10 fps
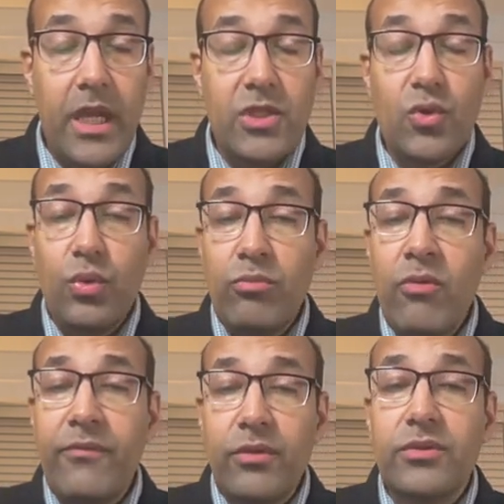So we
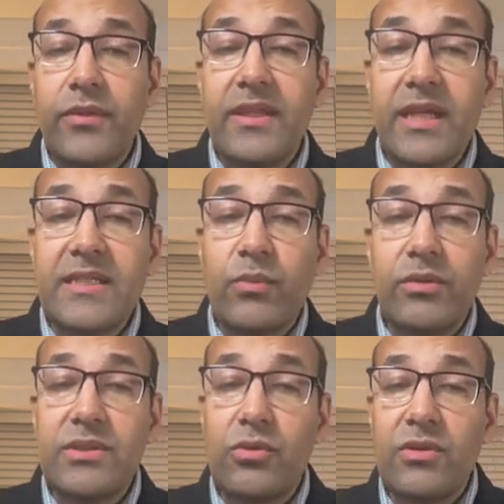move on to the next one,
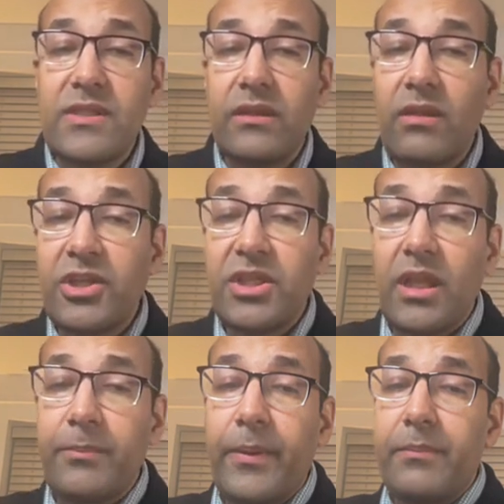which is dorsal induction
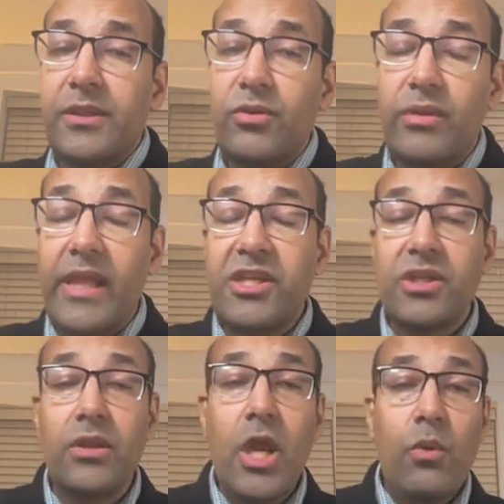and primary annulation,